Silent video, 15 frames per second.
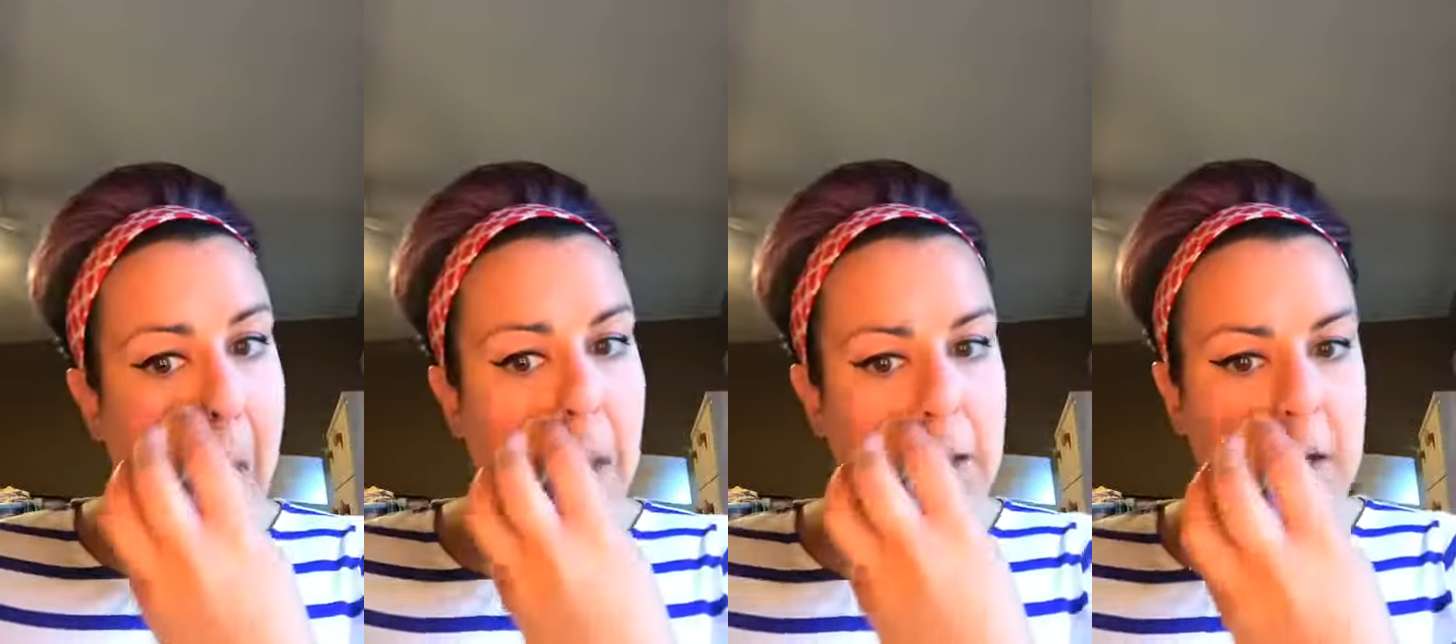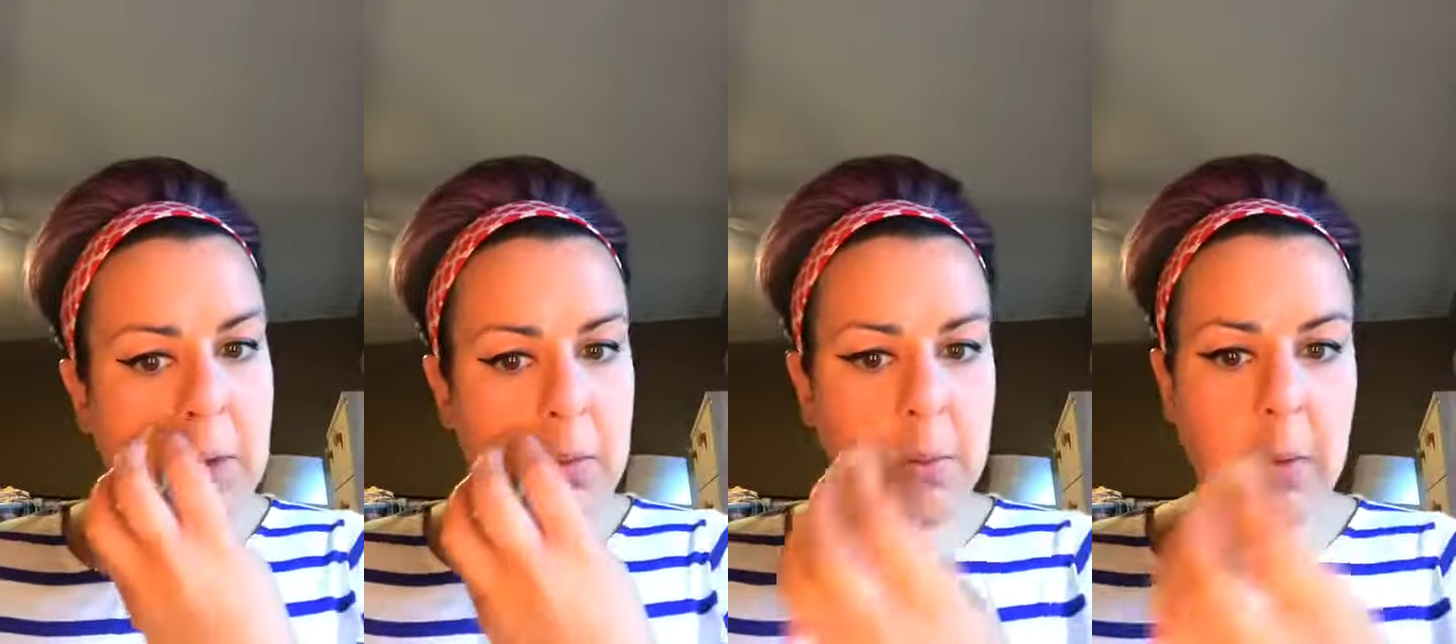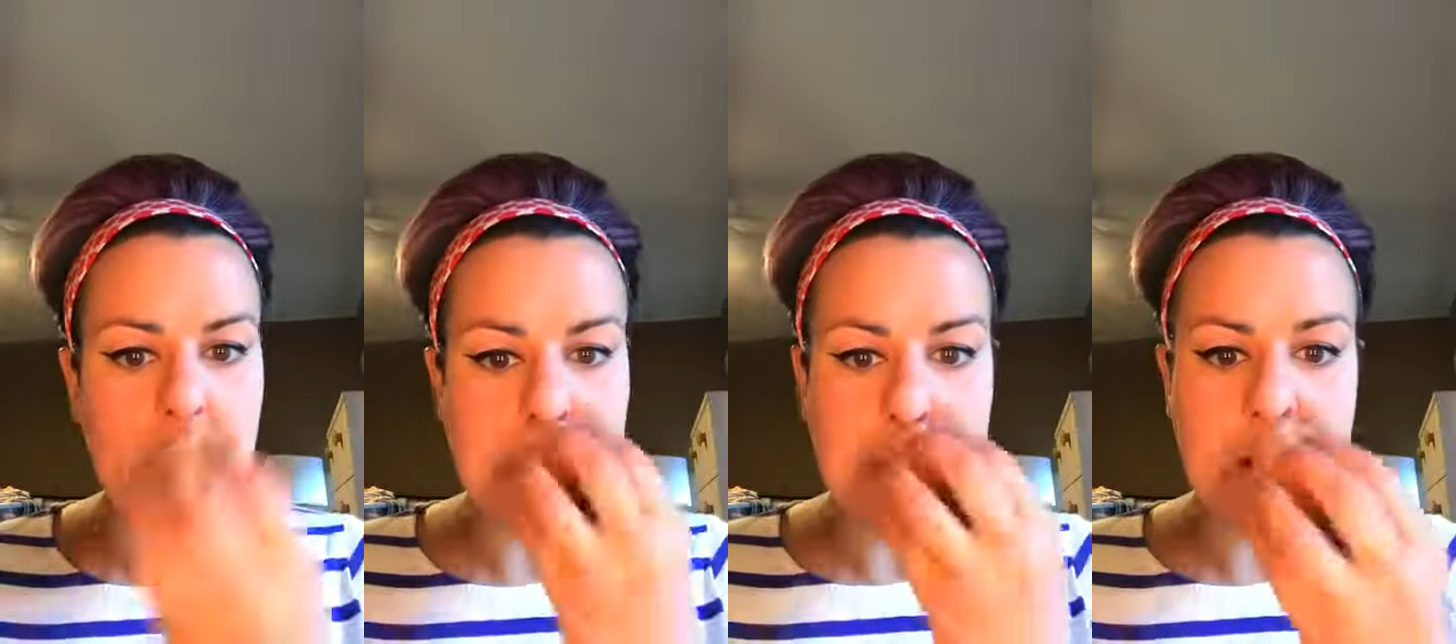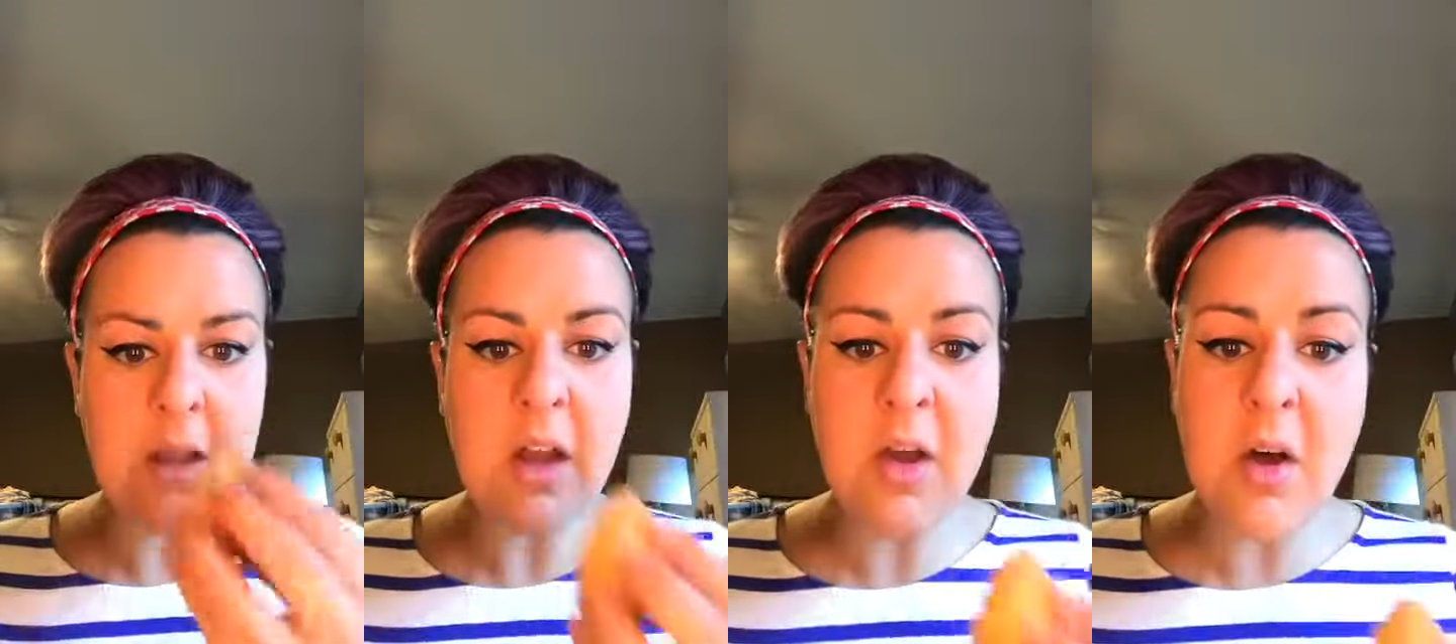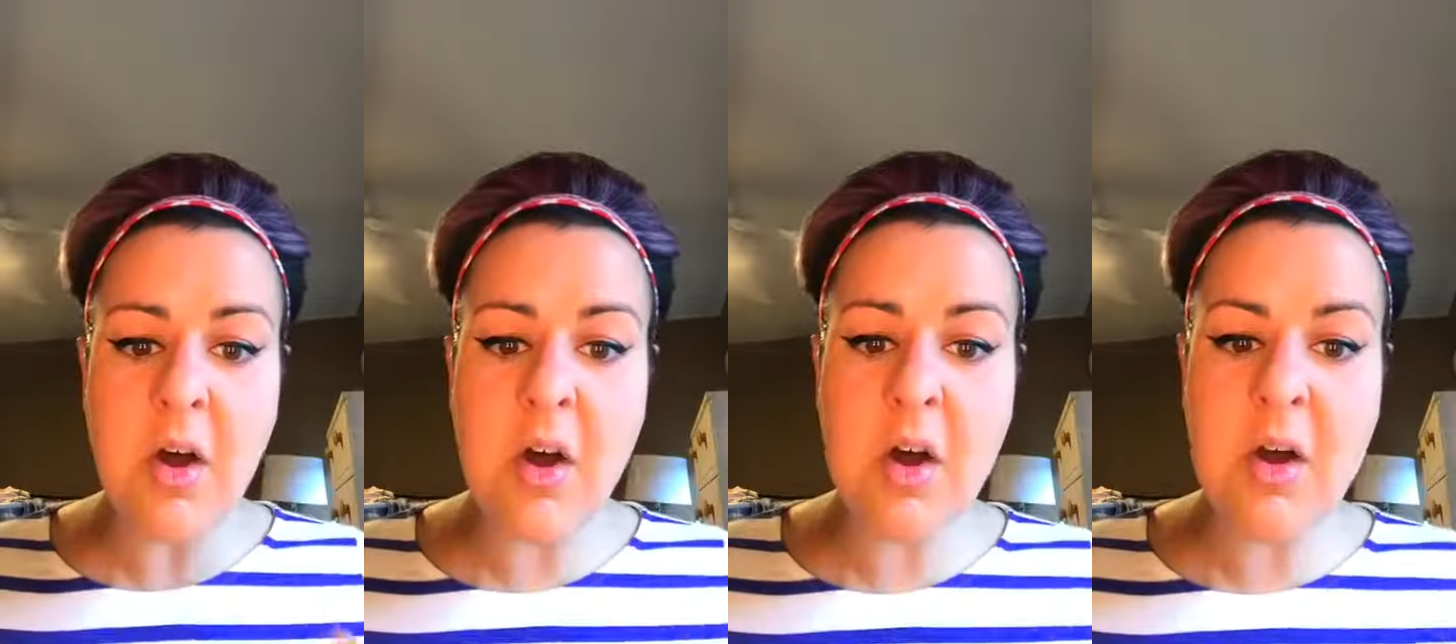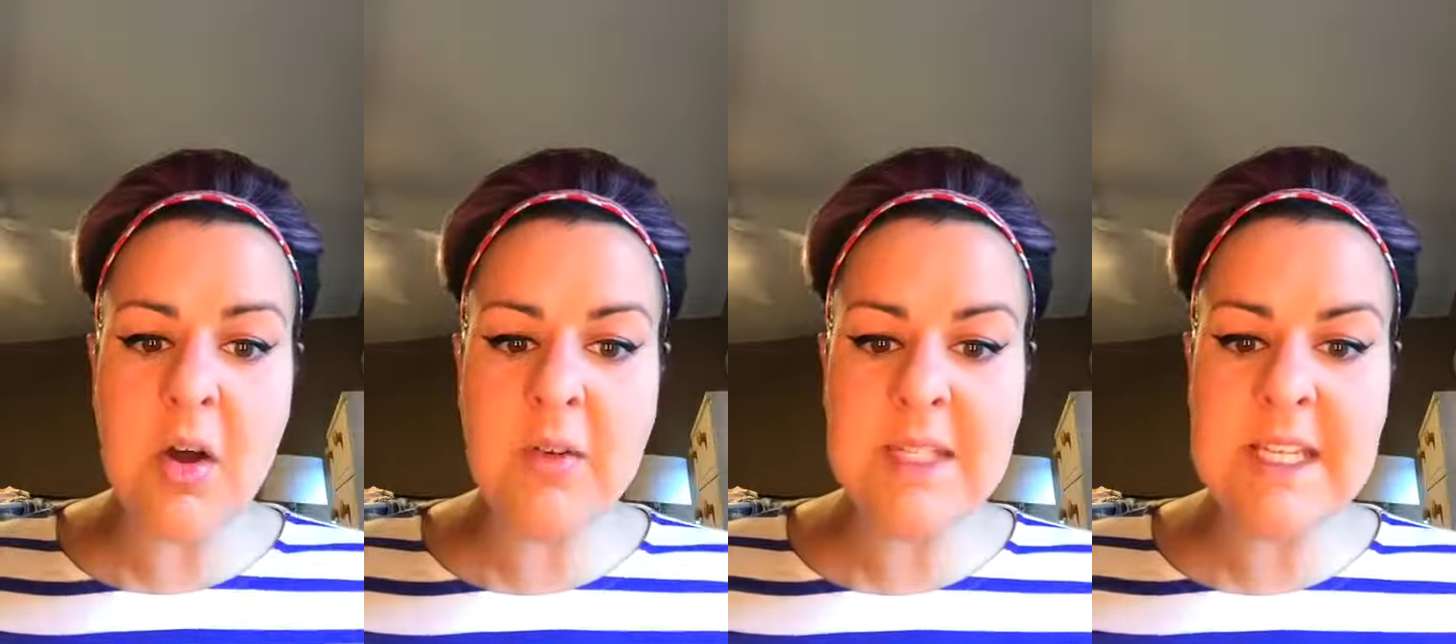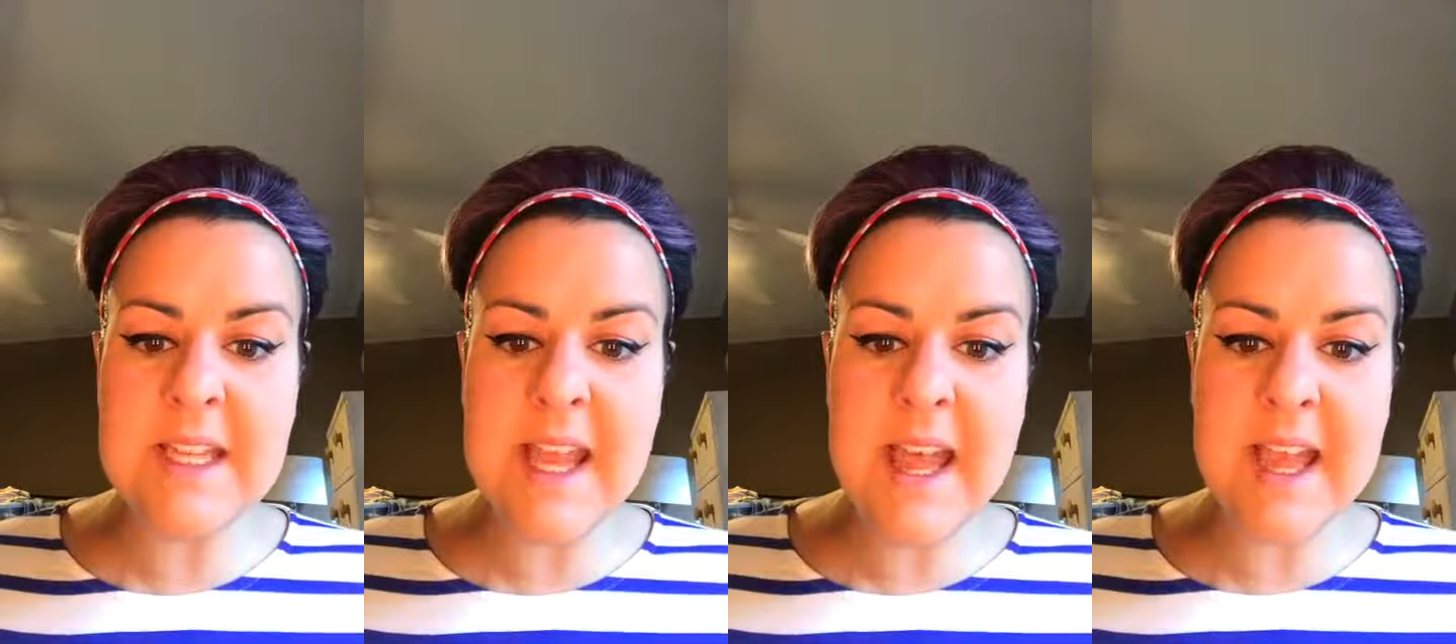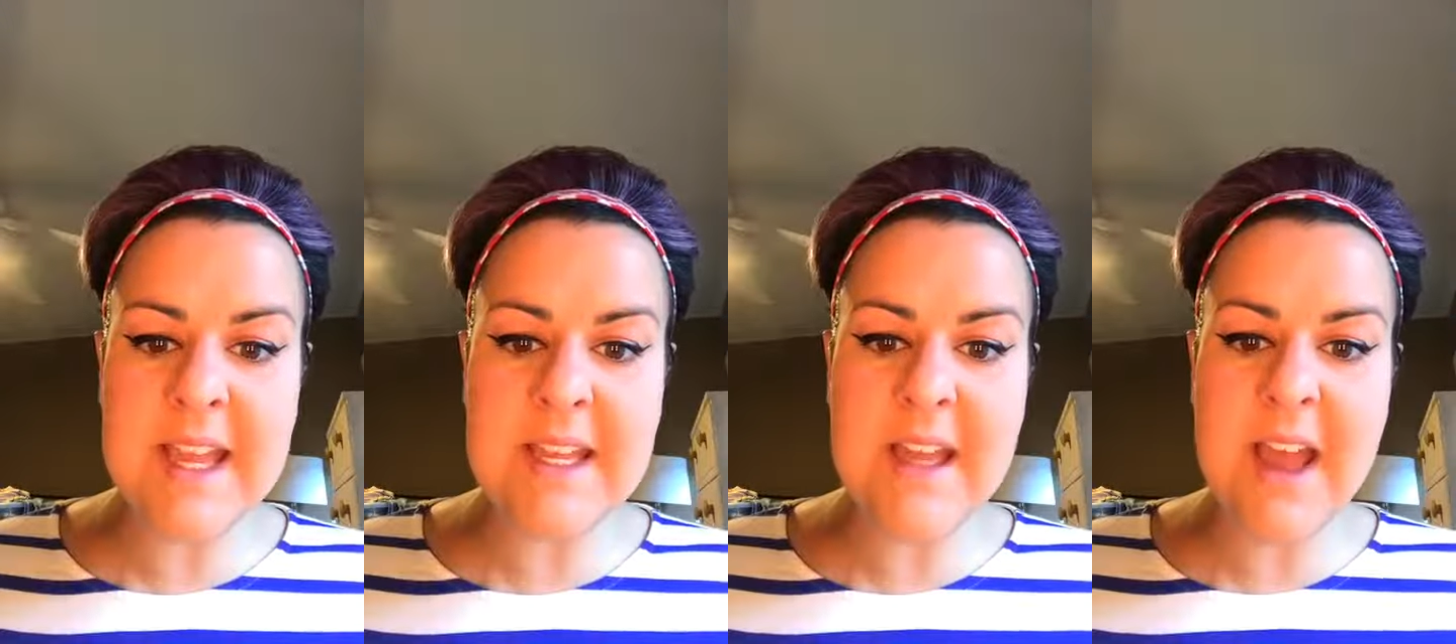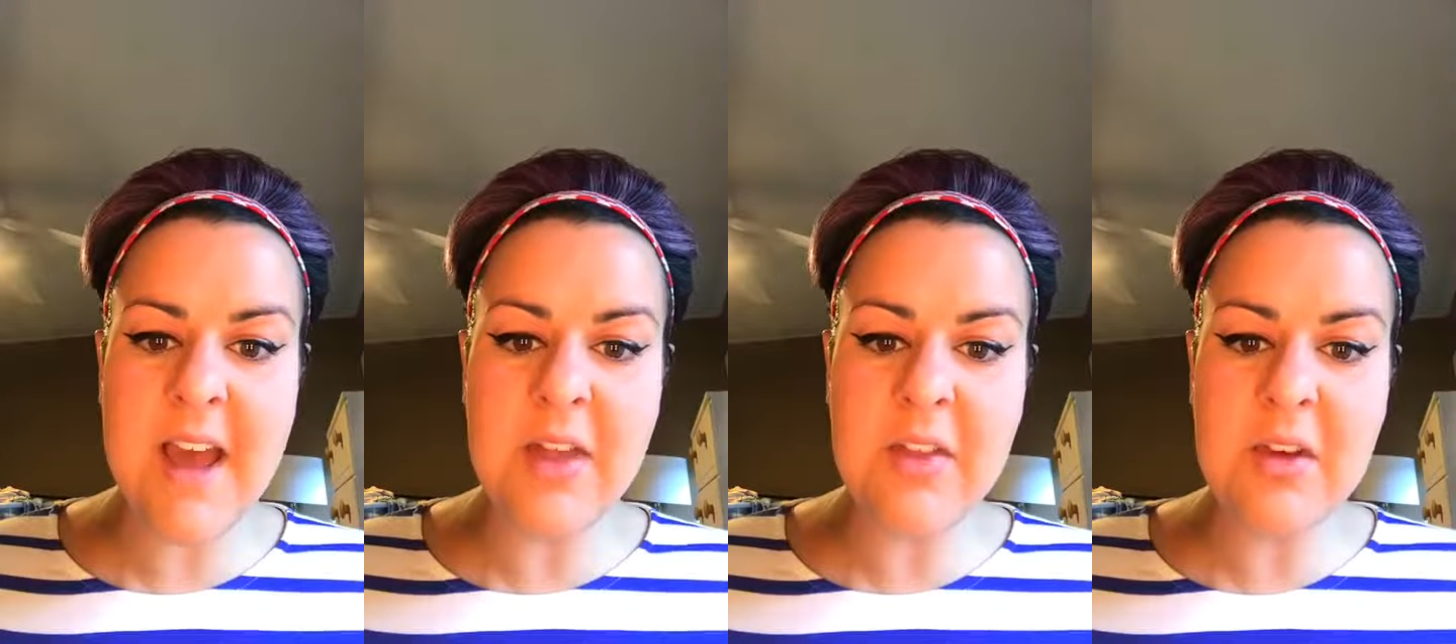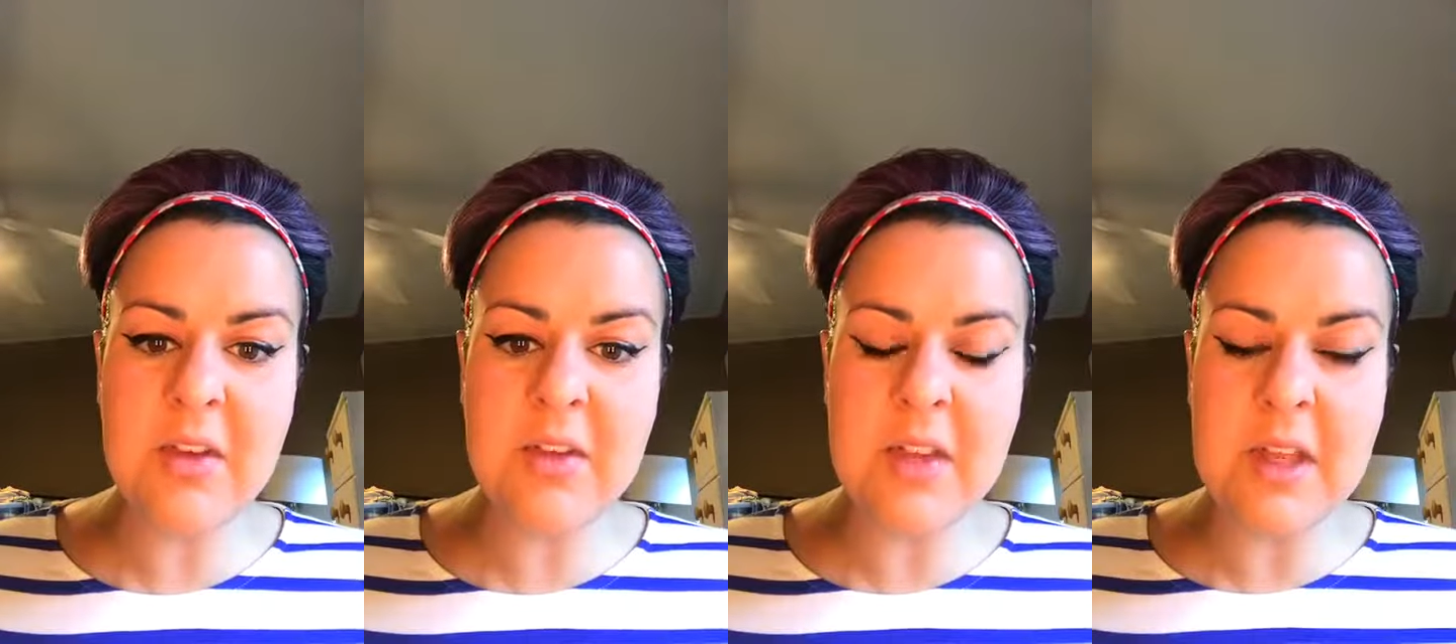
All right. Oh, yay, Heather.